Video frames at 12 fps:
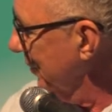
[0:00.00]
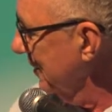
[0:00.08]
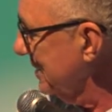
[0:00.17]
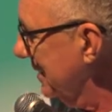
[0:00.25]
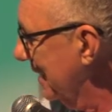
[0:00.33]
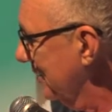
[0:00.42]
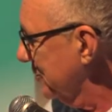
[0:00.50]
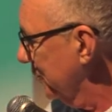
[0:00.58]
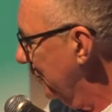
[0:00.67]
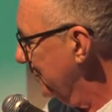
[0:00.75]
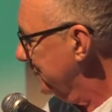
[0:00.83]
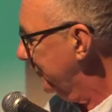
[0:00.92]
costs
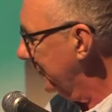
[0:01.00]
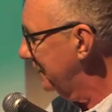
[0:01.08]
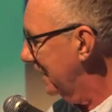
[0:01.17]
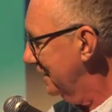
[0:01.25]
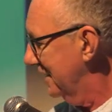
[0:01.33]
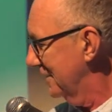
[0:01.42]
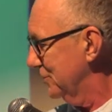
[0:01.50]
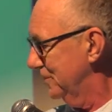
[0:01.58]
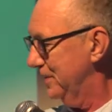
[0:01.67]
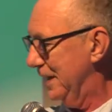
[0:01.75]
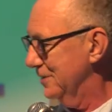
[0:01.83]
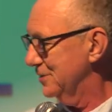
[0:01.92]
households
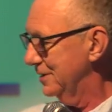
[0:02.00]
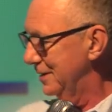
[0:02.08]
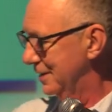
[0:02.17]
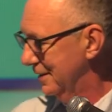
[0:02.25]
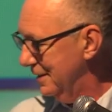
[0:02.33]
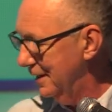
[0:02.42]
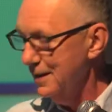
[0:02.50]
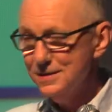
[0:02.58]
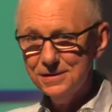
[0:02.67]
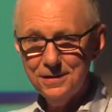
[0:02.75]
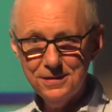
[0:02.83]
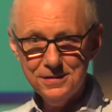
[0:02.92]
£900 a year,
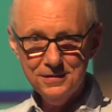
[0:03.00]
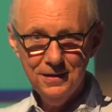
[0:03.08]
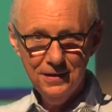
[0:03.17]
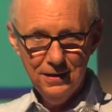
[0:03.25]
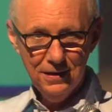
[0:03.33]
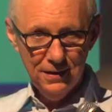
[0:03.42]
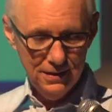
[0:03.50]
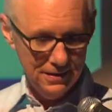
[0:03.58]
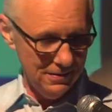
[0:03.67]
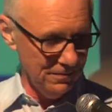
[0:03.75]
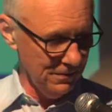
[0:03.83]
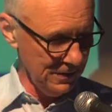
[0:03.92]
says
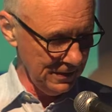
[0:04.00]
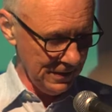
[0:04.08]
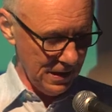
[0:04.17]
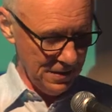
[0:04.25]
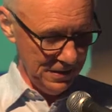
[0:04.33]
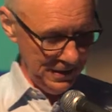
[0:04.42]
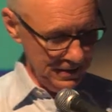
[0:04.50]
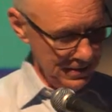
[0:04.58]
uh, Carney.